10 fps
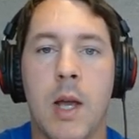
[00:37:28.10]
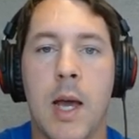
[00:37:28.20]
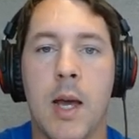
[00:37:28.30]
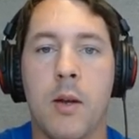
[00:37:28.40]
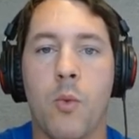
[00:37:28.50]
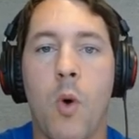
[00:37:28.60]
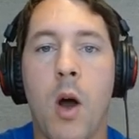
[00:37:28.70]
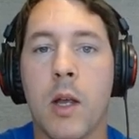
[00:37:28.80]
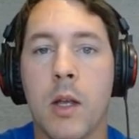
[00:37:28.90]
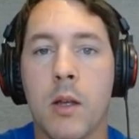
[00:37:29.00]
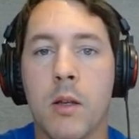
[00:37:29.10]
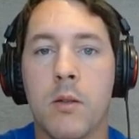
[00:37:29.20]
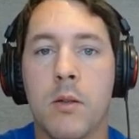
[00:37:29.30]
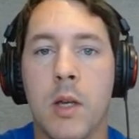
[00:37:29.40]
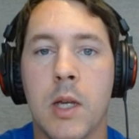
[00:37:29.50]
and walking
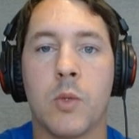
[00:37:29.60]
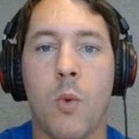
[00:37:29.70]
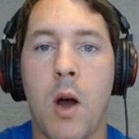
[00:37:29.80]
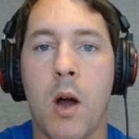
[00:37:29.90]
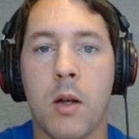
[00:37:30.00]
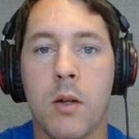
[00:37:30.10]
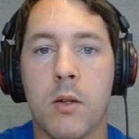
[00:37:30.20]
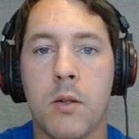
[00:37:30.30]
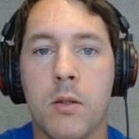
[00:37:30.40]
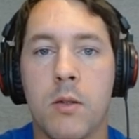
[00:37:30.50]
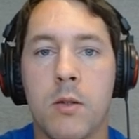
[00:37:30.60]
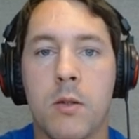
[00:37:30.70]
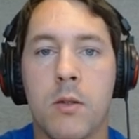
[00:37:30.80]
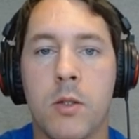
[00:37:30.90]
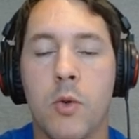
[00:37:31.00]
his walk,
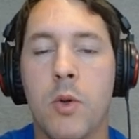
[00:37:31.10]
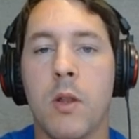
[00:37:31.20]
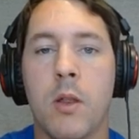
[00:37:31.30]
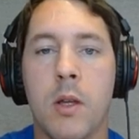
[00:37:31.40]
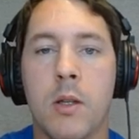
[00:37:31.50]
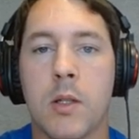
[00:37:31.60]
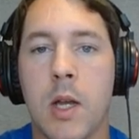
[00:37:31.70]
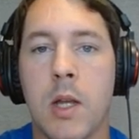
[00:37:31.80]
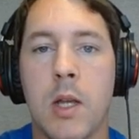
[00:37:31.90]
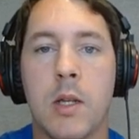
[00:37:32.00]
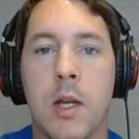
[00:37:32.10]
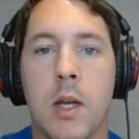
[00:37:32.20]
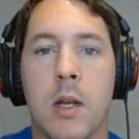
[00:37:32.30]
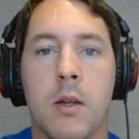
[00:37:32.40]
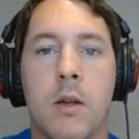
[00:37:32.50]
doing the things that he
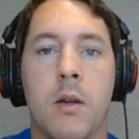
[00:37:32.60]
did,